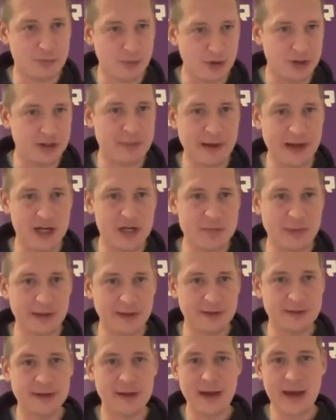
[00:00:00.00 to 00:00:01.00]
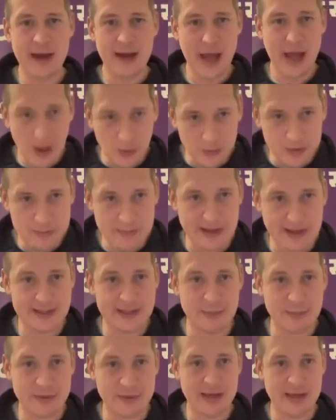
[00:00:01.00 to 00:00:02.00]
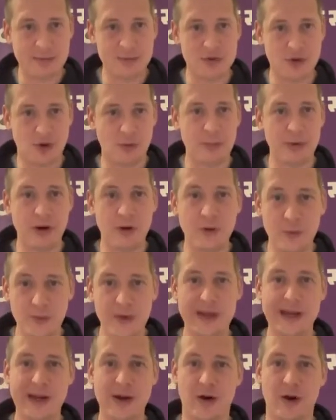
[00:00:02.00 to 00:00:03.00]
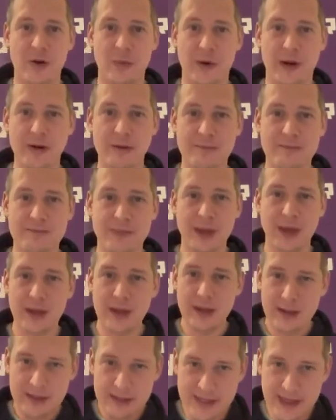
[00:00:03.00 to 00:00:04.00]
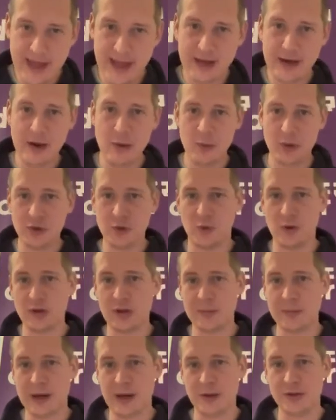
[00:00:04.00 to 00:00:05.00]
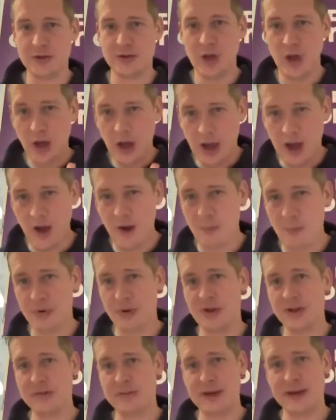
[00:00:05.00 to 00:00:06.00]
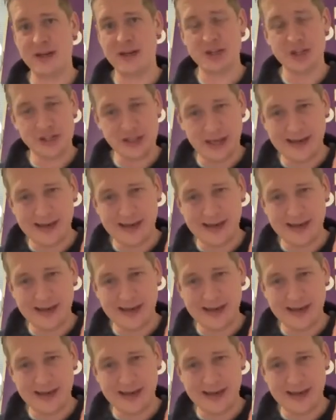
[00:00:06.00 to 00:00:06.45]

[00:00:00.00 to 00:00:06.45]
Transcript: of product management and how it makes the PM job a really hard one. Then we talked about how product managers